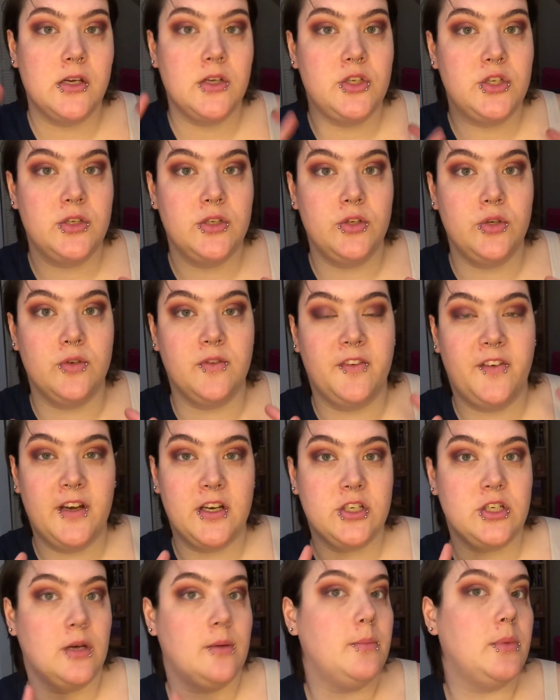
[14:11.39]
to
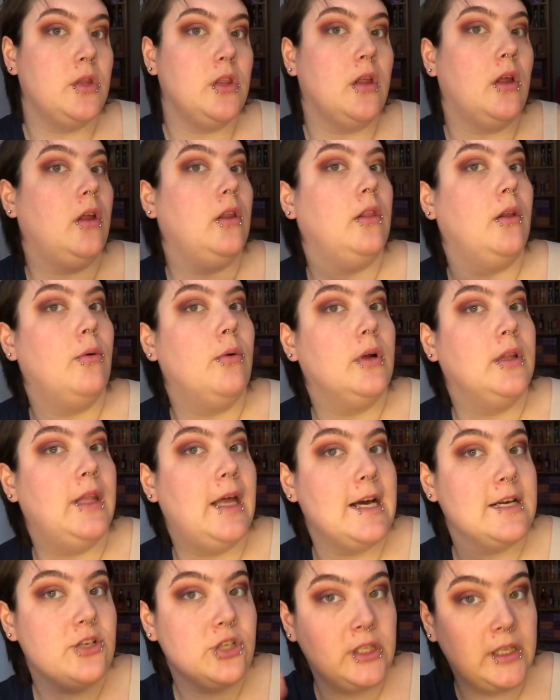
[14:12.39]
finish up the lower
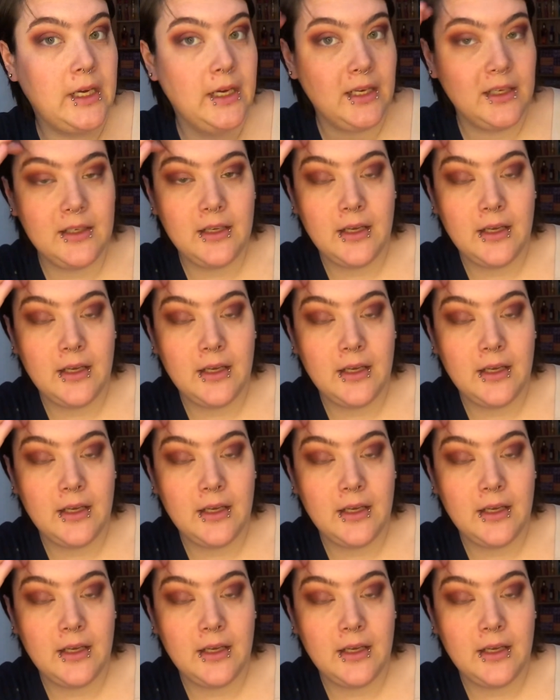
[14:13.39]
lash line.